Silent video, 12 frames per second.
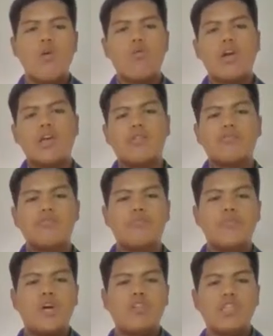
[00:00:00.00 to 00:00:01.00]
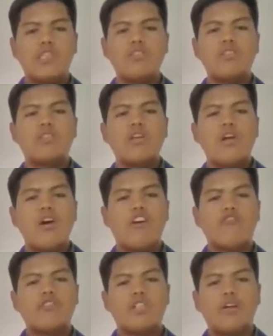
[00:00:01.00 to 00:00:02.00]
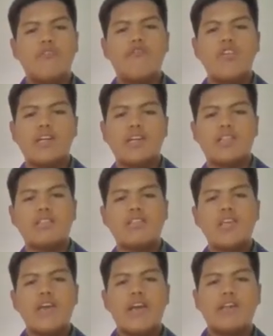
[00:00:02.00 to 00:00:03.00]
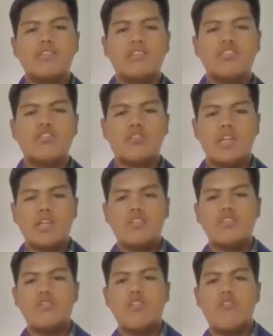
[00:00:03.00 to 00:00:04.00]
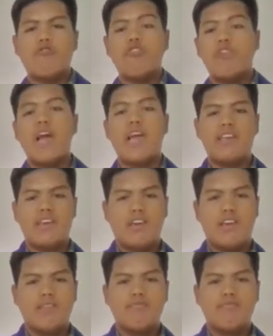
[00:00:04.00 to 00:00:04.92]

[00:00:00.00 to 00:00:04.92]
weak points of the fungus and the strengths of ohia.